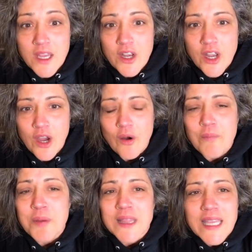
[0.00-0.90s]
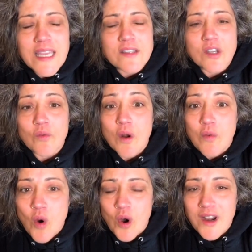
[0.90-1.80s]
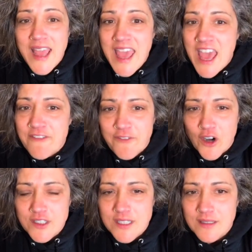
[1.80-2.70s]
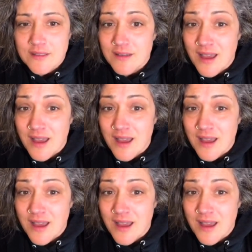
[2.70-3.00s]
No, please reward effort, not